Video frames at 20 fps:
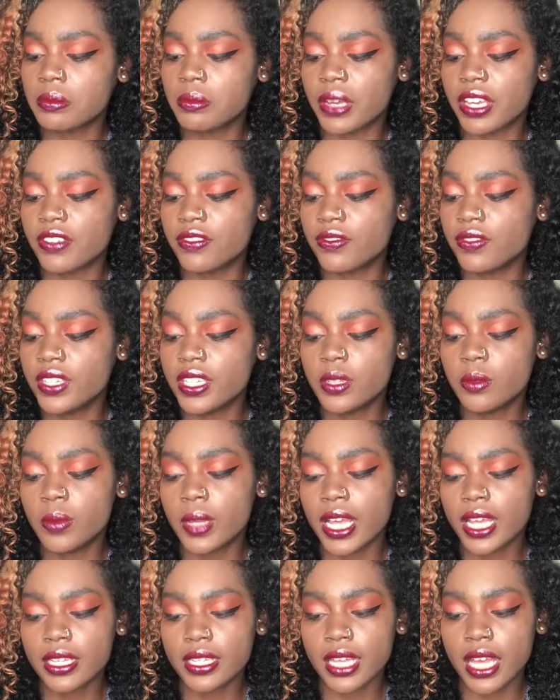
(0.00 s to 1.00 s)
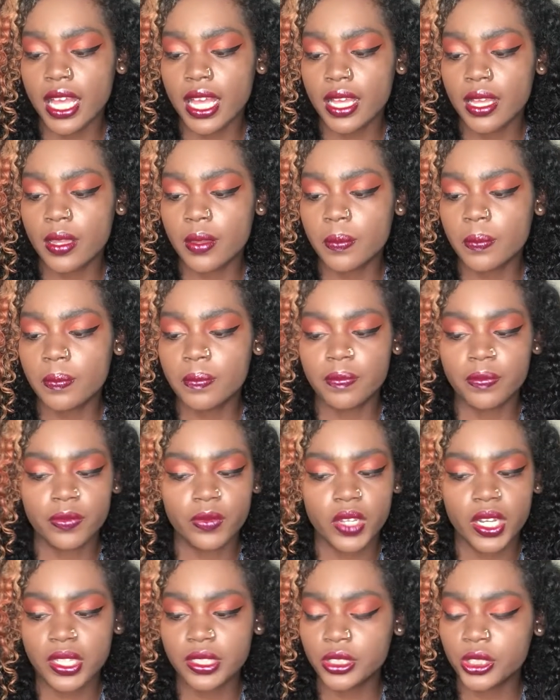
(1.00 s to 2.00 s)
my feedback app,
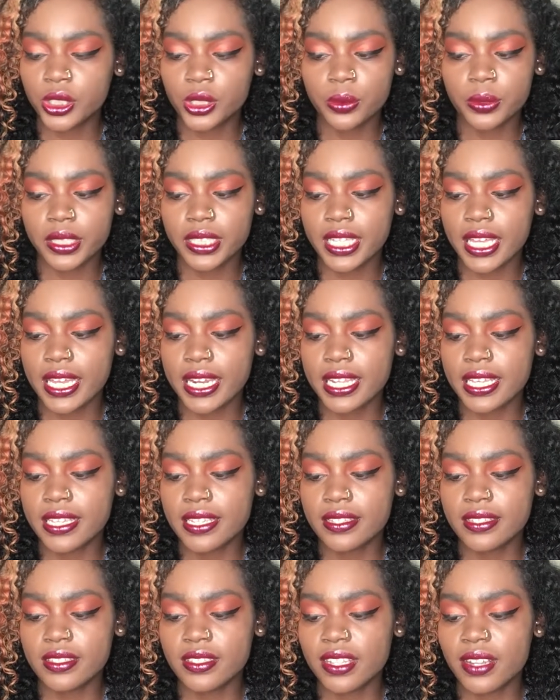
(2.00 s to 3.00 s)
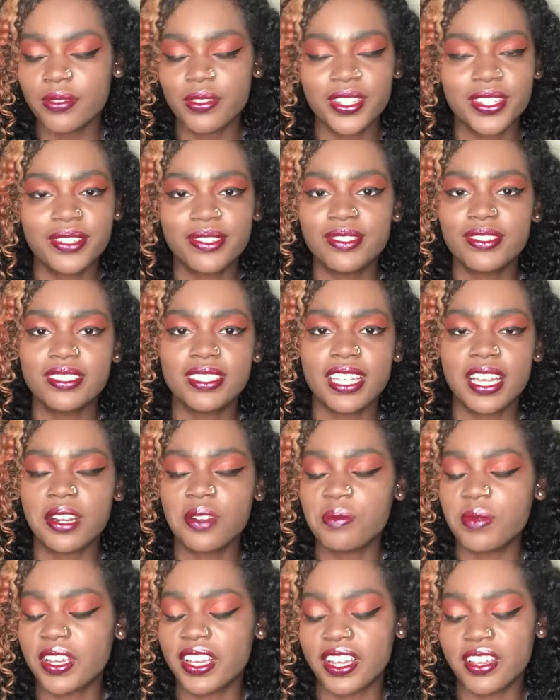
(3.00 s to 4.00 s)
not sure what that is, never used that
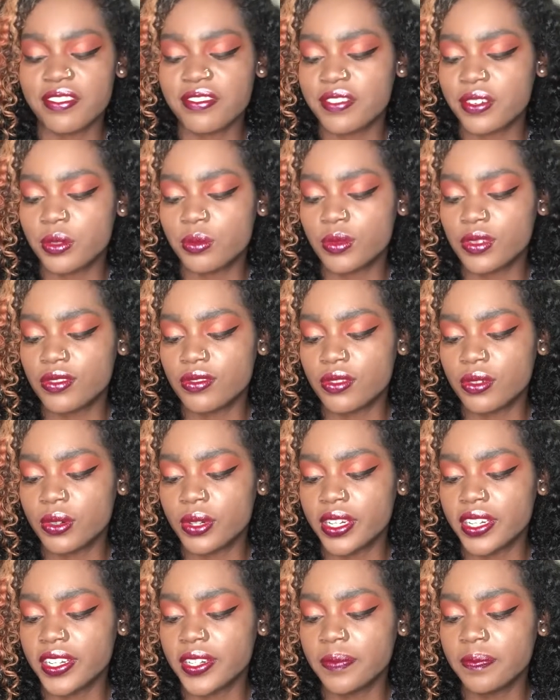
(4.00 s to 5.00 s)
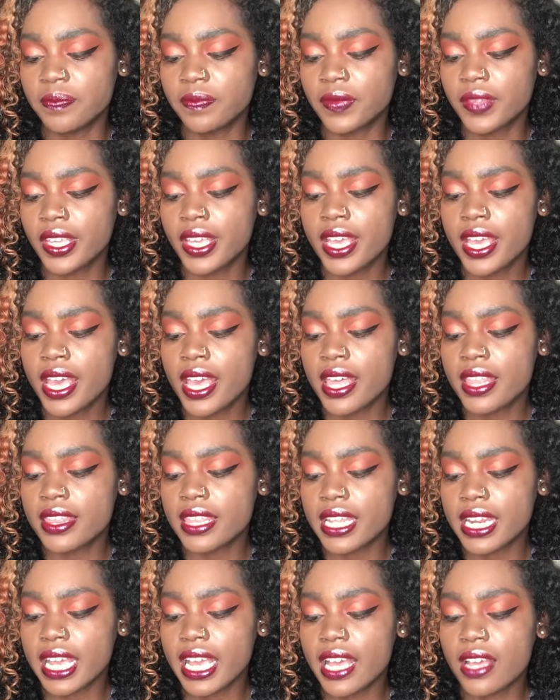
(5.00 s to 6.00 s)
on my iPhone before.
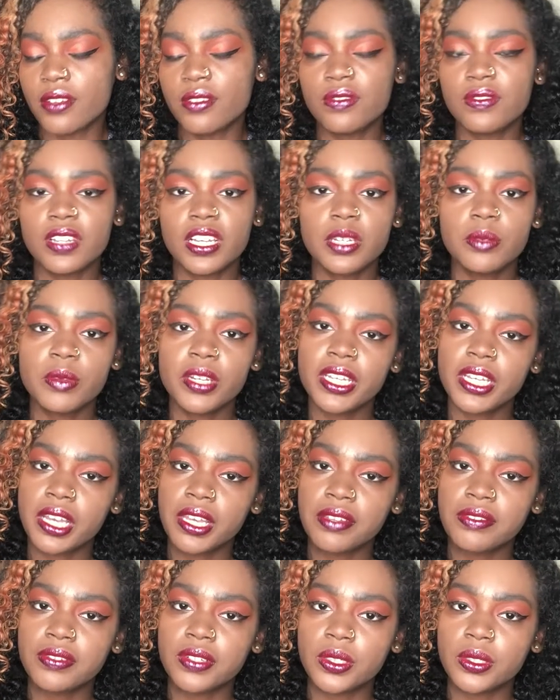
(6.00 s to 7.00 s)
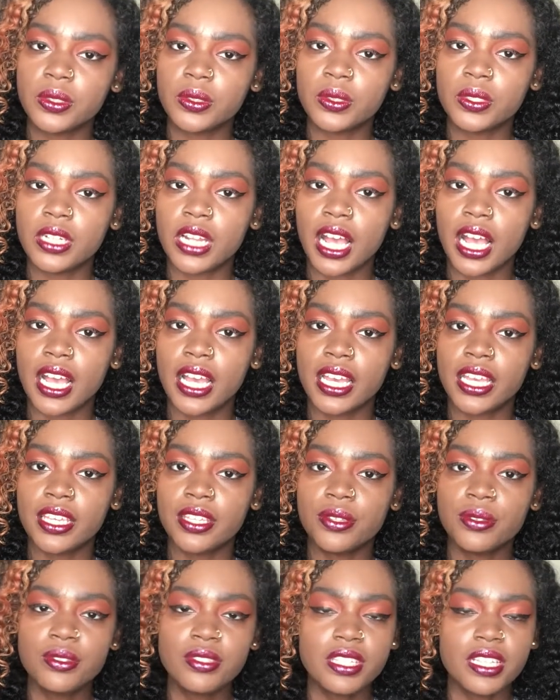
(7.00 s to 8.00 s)
Then I have Find My iPhone. I
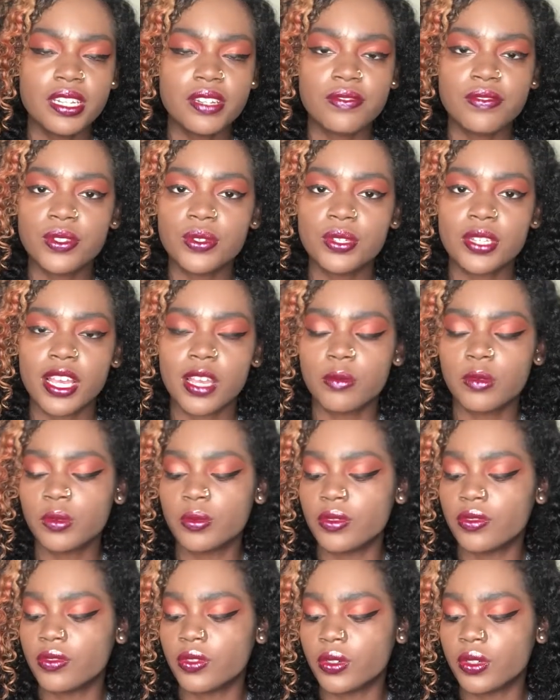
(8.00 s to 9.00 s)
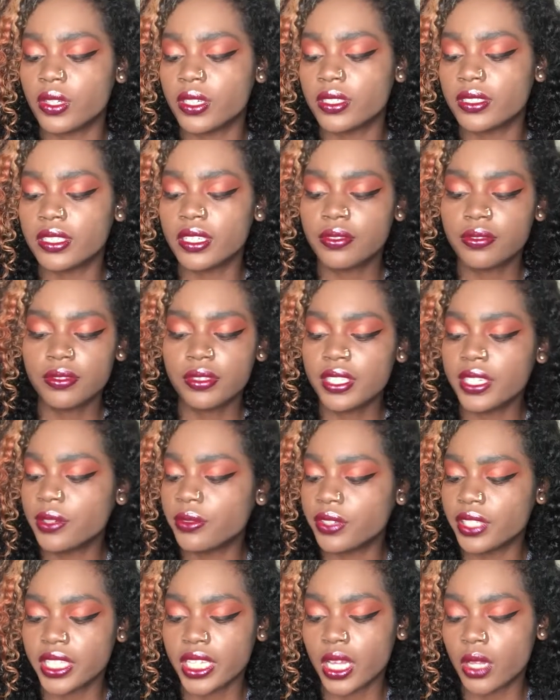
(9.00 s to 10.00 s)
used it a few times before, definitely a
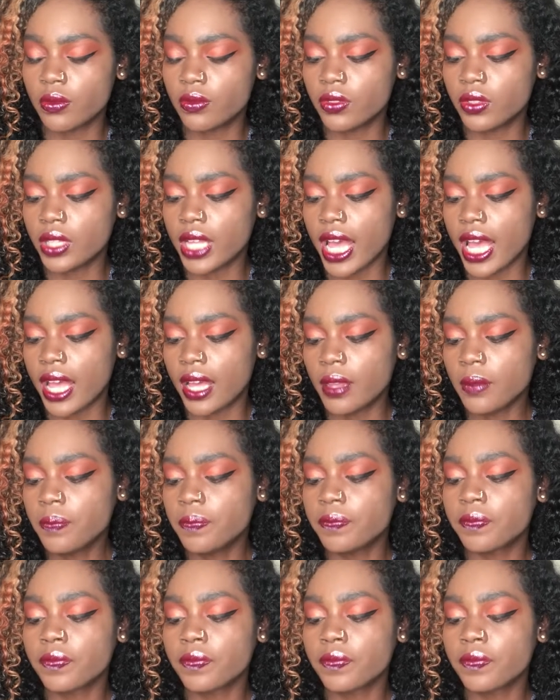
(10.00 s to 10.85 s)
really helpful app.